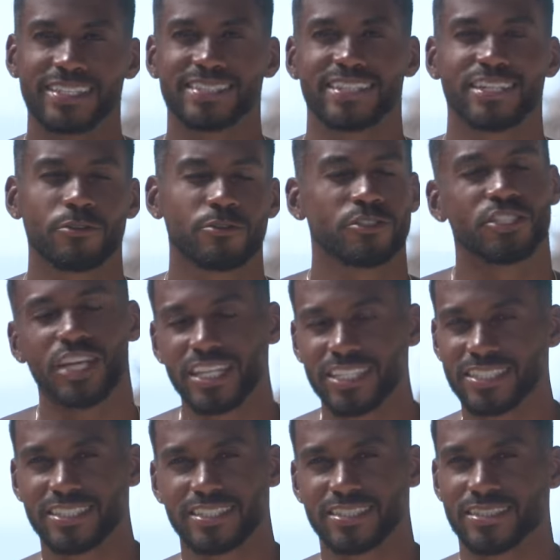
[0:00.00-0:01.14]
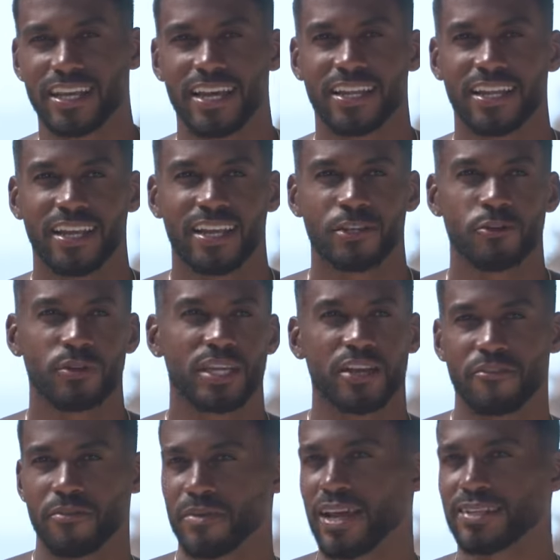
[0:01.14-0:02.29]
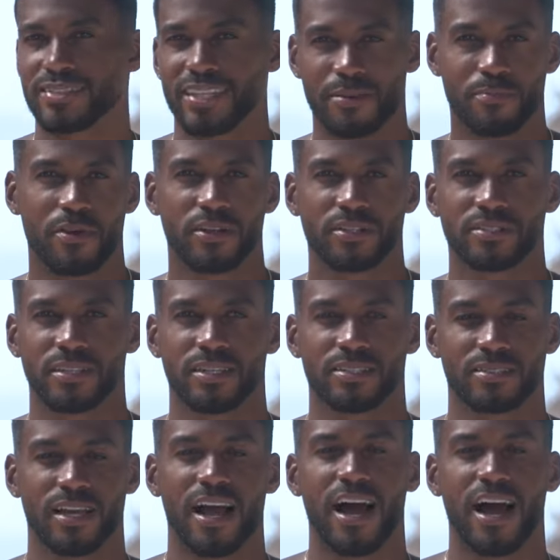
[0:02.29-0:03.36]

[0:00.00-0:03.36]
It's the little gestures that you get from that same person. It's the